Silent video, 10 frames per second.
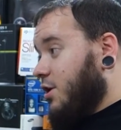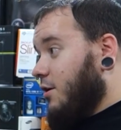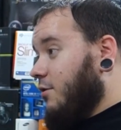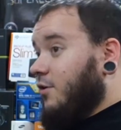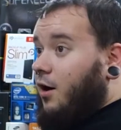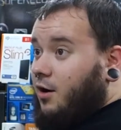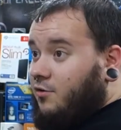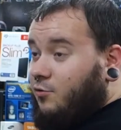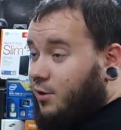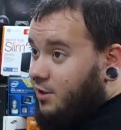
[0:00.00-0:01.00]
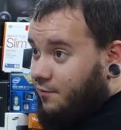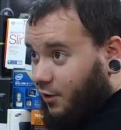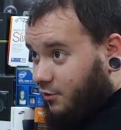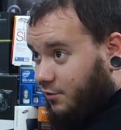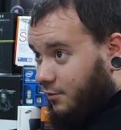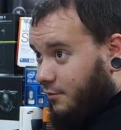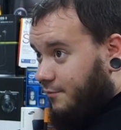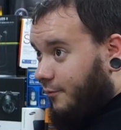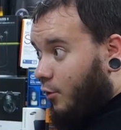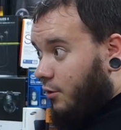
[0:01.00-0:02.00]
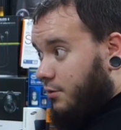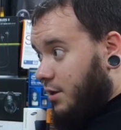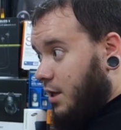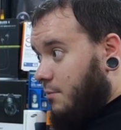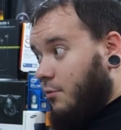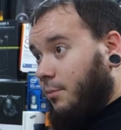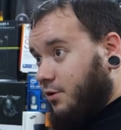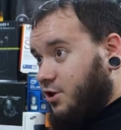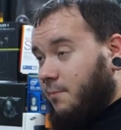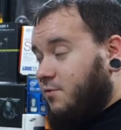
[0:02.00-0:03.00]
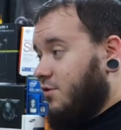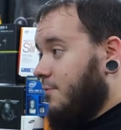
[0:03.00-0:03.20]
is August 21st for the mobile chips.